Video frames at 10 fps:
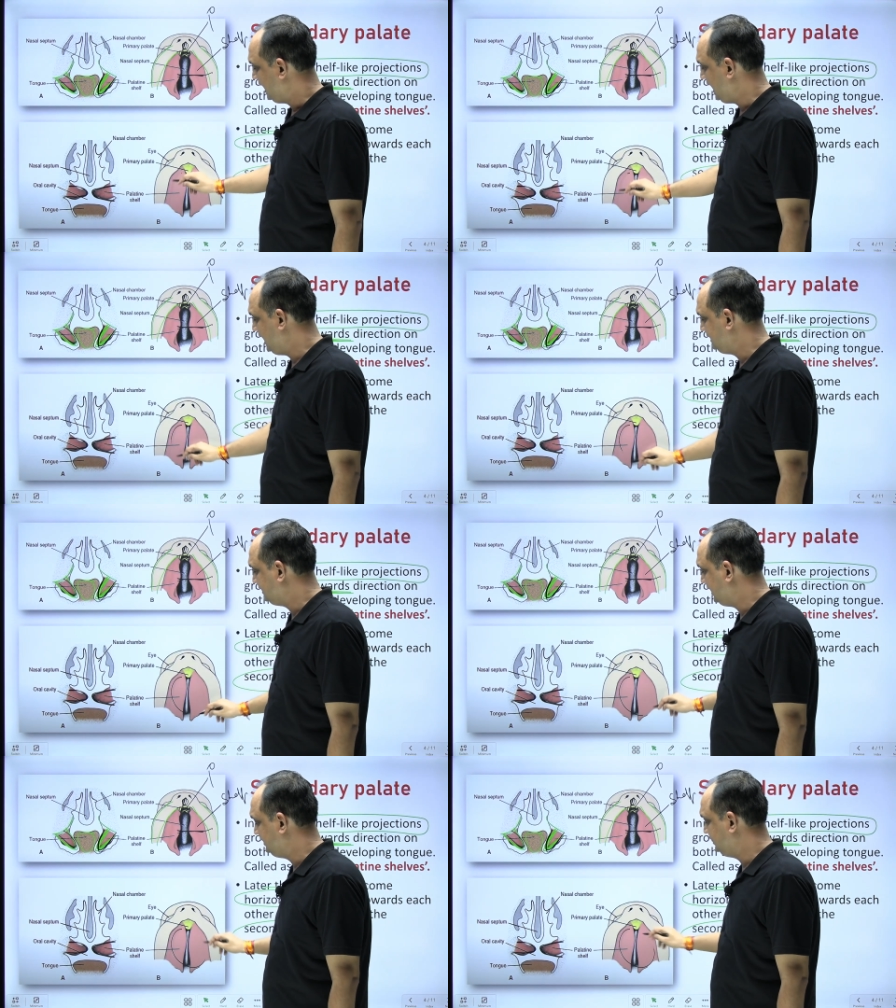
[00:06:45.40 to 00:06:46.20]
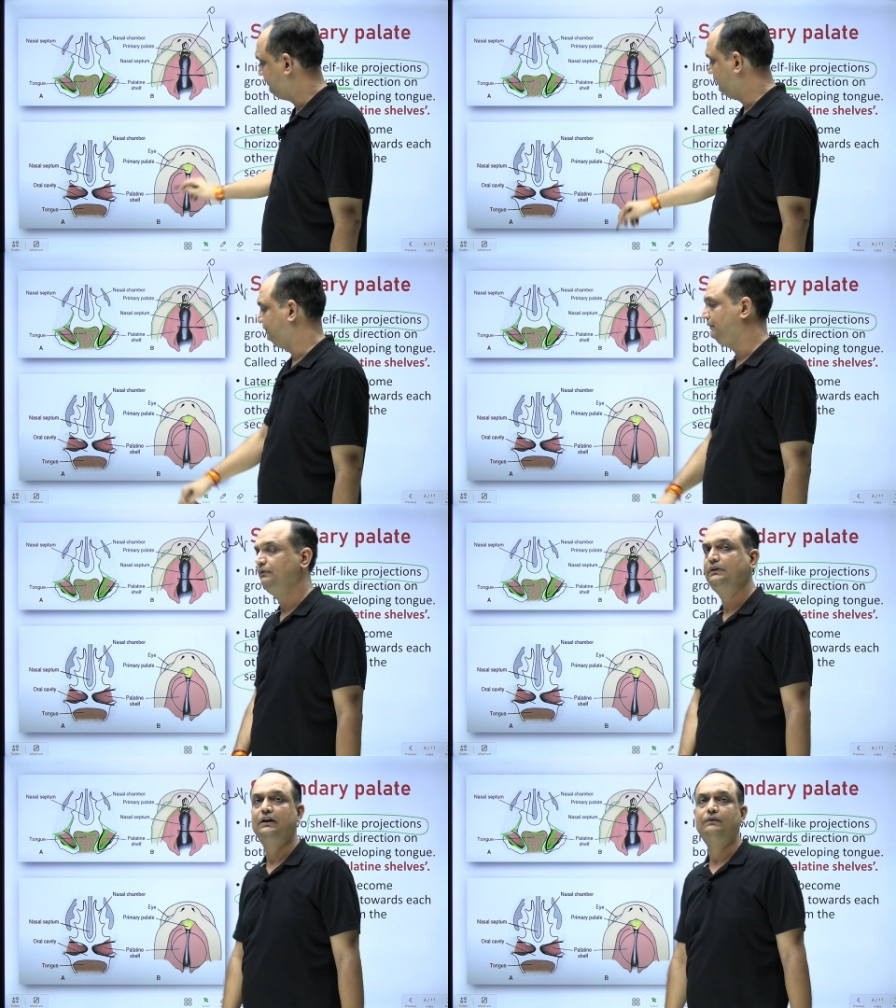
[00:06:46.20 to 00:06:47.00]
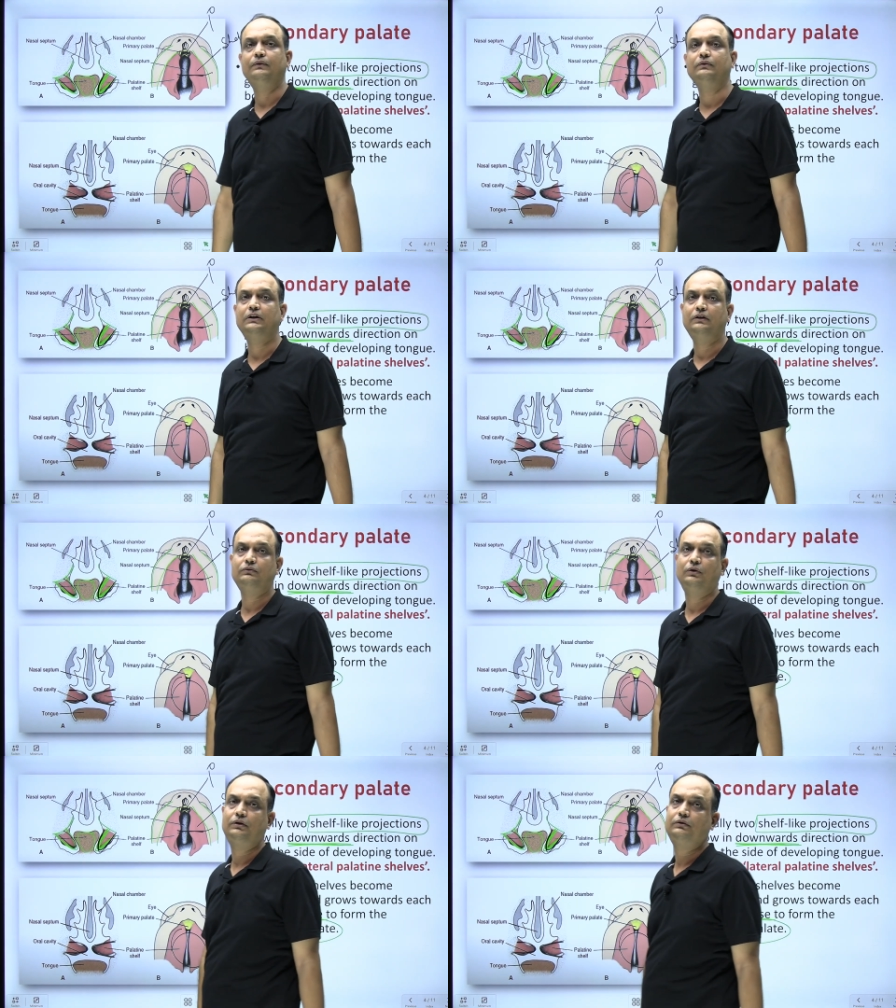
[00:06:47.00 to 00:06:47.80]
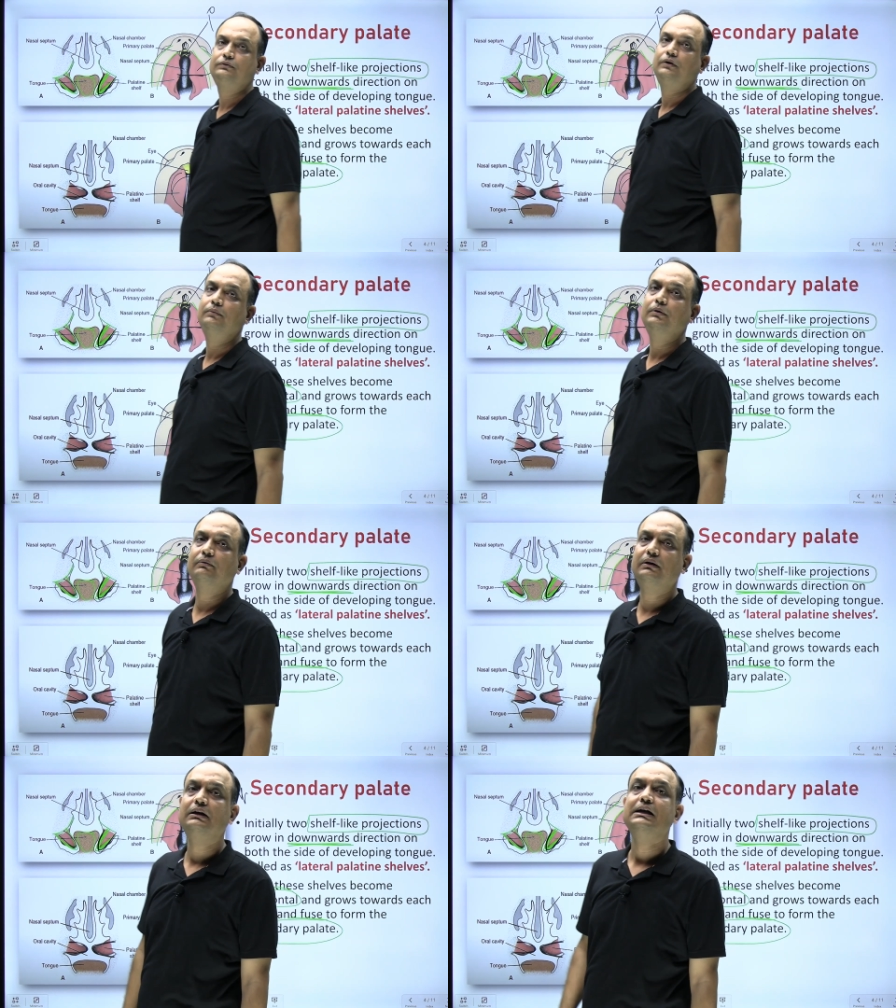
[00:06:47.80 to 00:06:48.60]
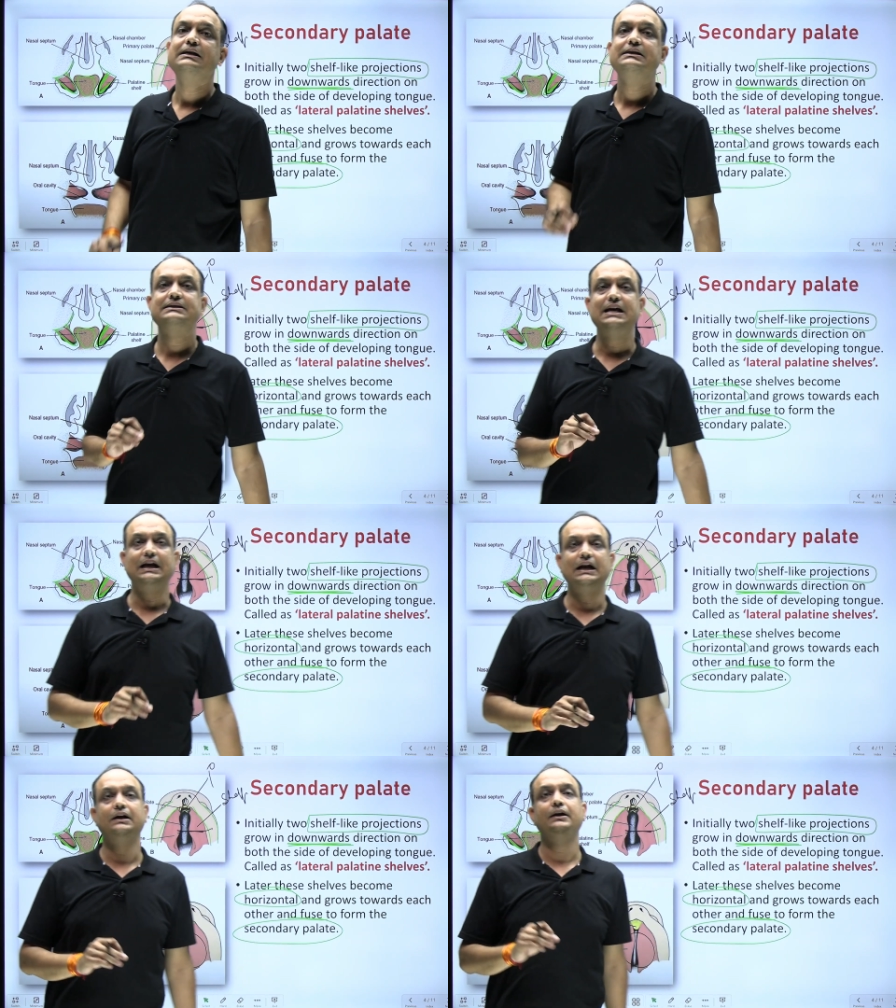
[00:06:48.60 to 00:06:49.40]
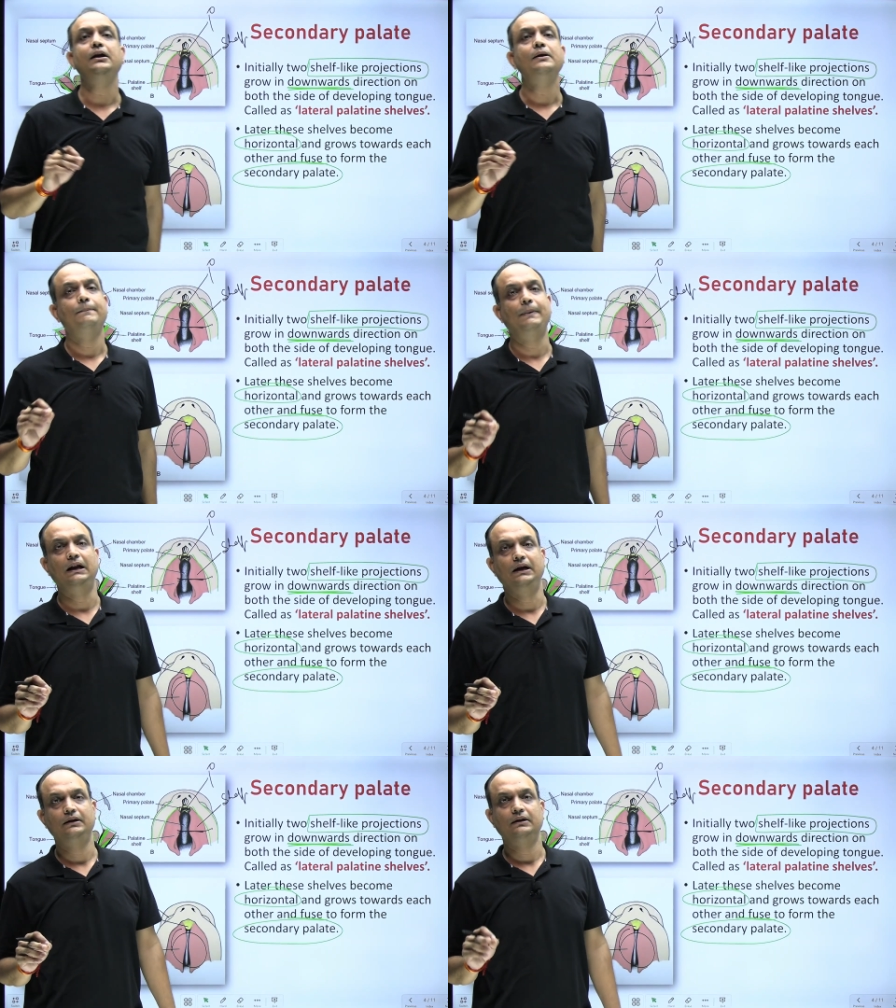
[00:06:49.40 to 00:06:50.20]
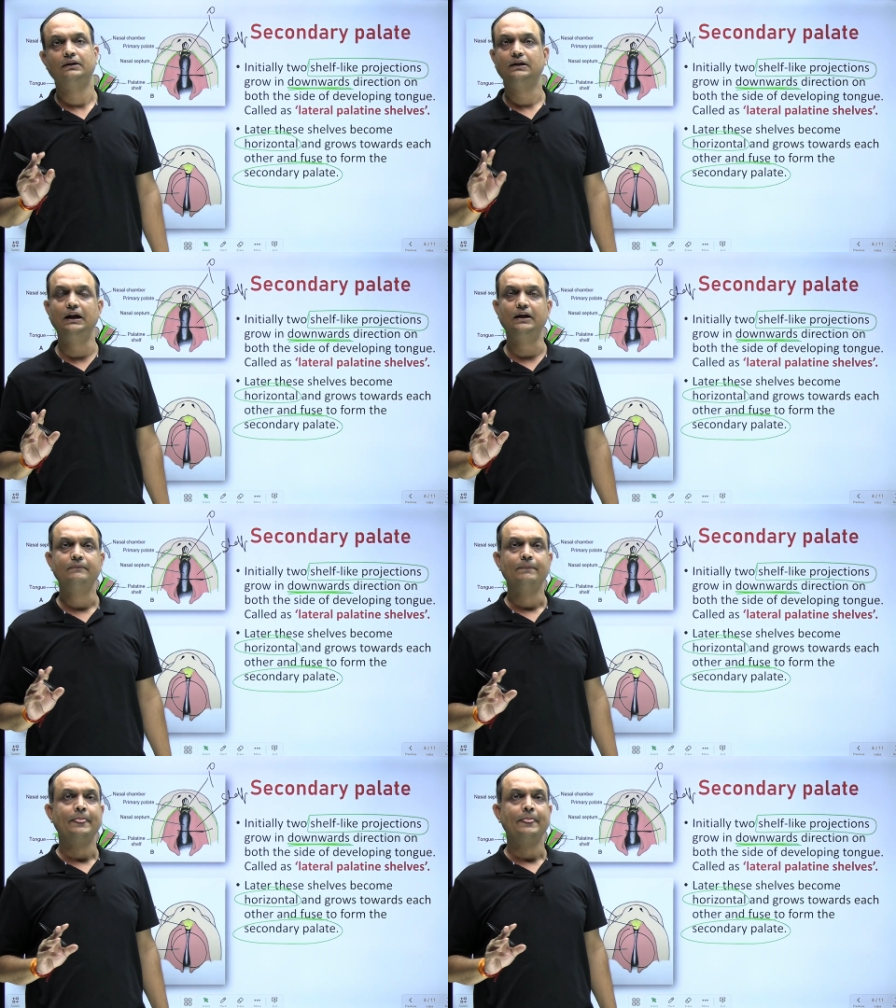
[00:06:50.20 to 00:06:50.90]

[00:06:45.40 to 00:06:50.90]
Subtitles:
and then they will their fusion is going to form your secondary palate. Clear?